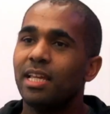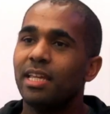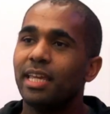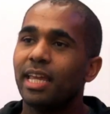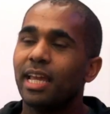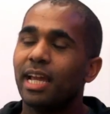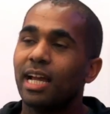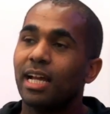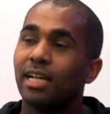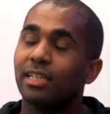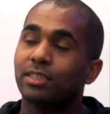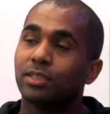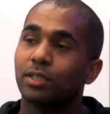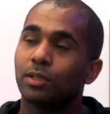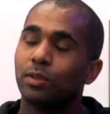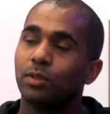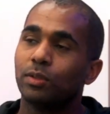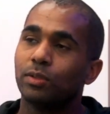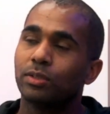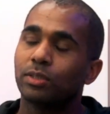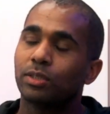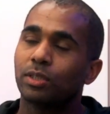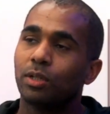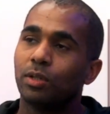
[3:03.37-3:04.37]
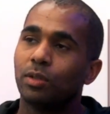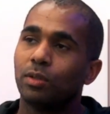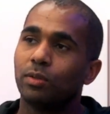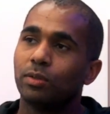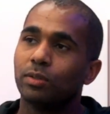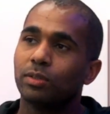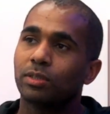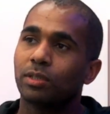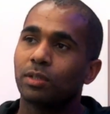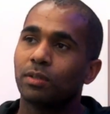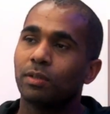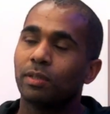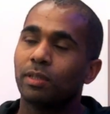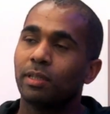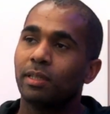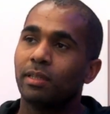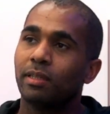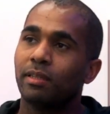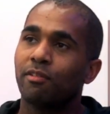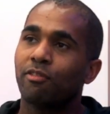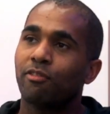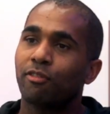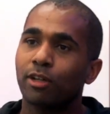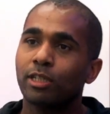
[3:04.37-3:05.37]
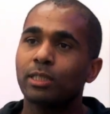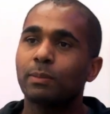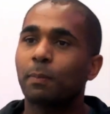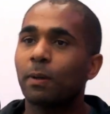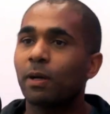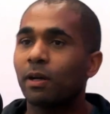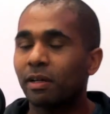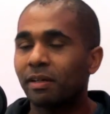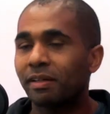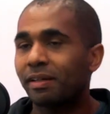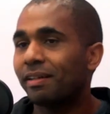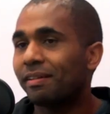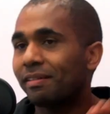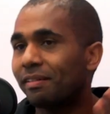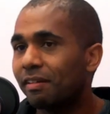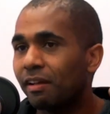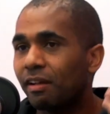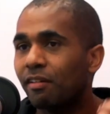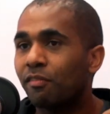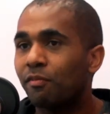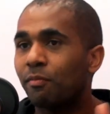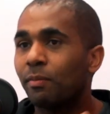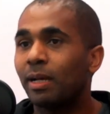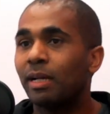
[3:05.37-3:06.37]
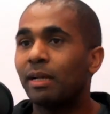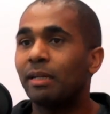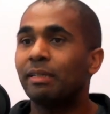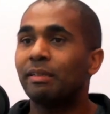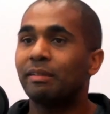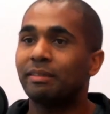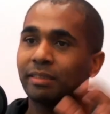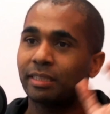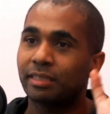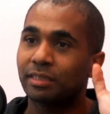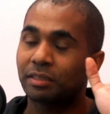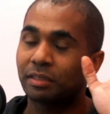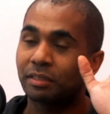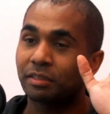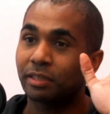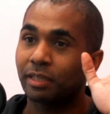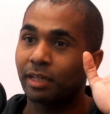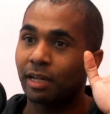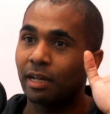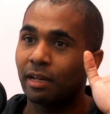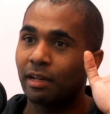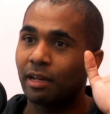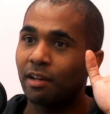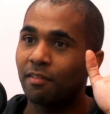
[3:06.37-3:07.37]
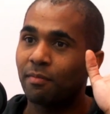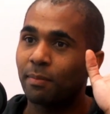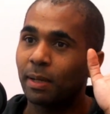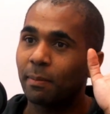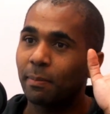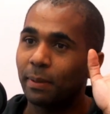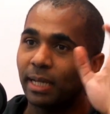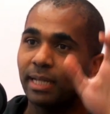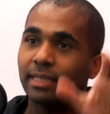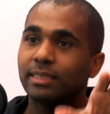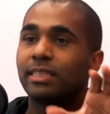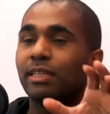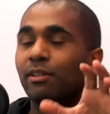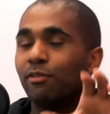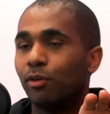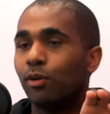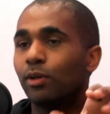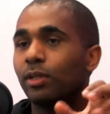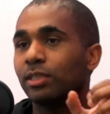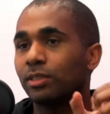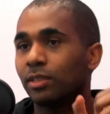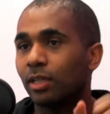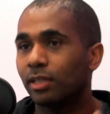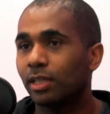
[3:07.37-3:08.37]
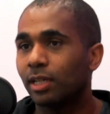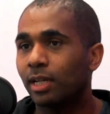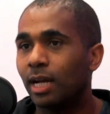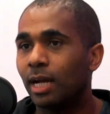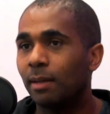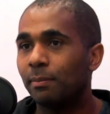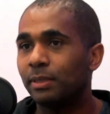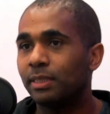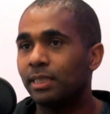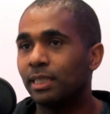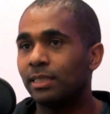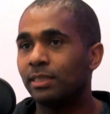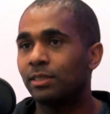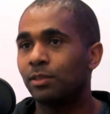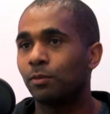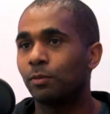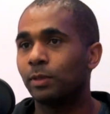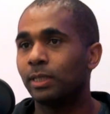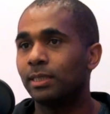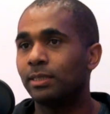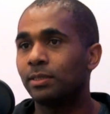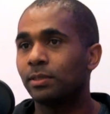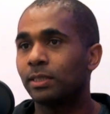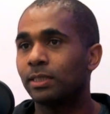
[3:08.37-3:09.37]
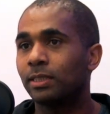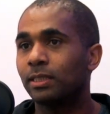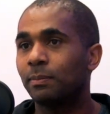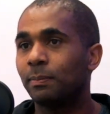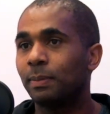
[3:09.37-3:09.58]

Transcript: Yeah, so the first part of my PhD focused on the computational resources